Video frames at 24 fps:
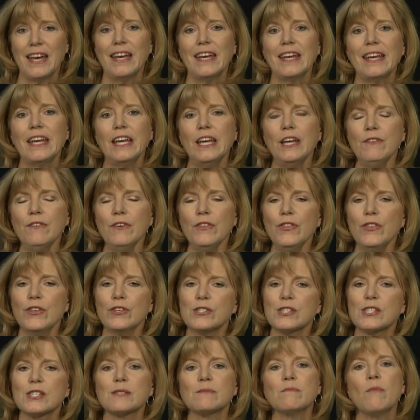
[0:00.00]
Even the
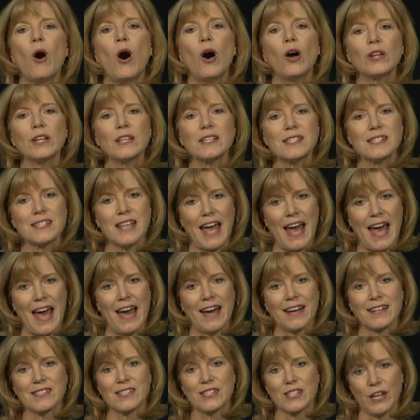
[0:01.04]
smallest
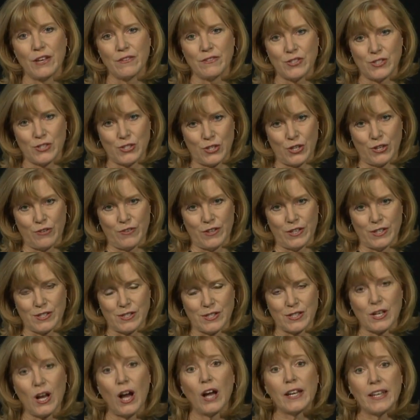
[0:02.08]
acts of
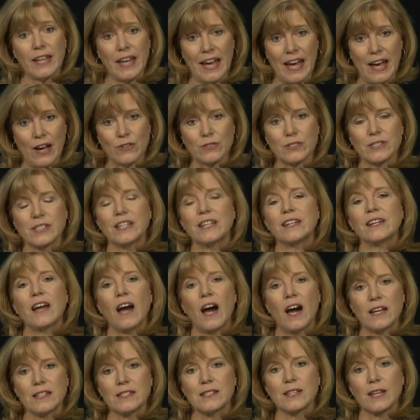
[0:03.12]
service count in
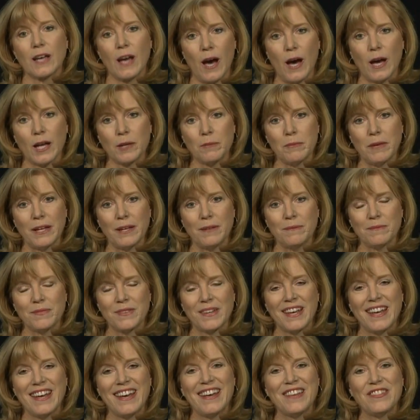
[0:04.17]
God's economy.
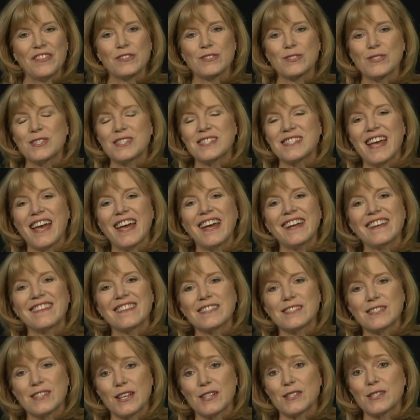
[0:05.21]
There's a saying
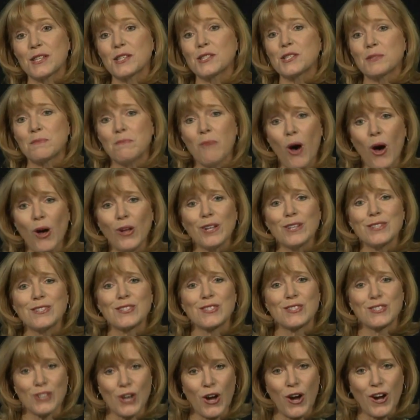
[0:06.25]
that says the smallest
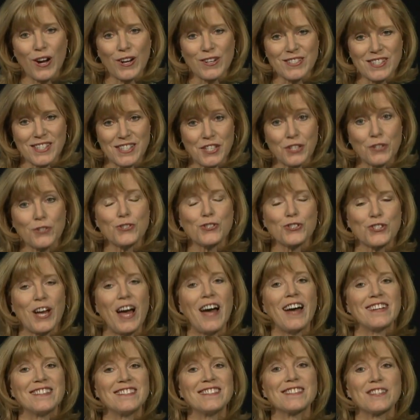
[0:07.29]
star still
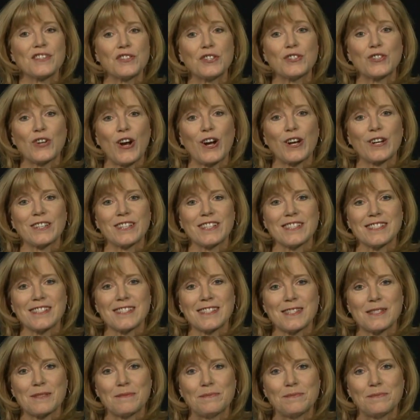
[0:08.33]
shines in the darkness.